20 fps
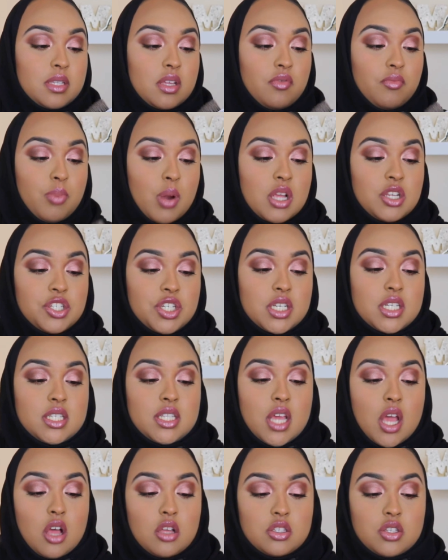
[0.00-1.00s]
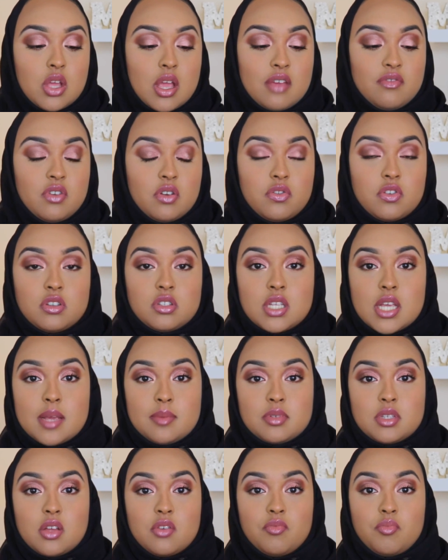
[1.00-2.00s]
of brushes. They also have different
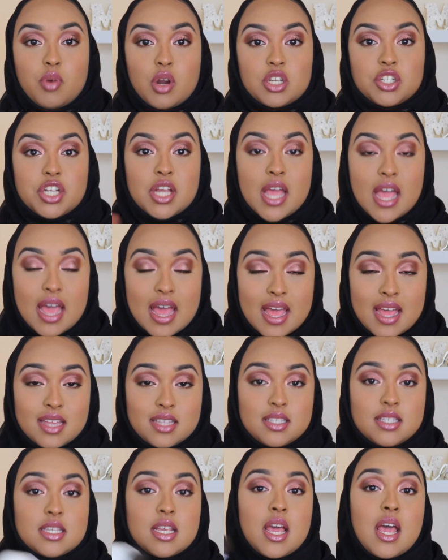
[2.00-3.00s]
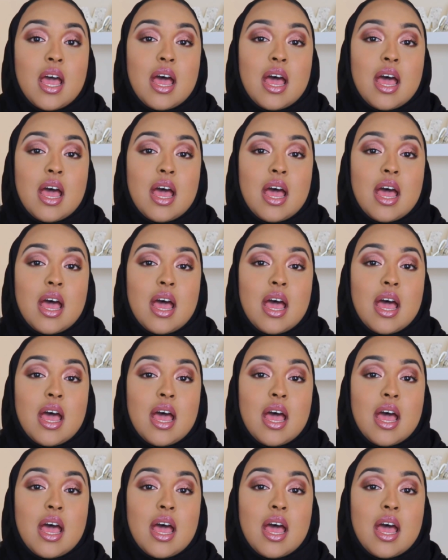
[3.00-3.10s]
types of brush heads.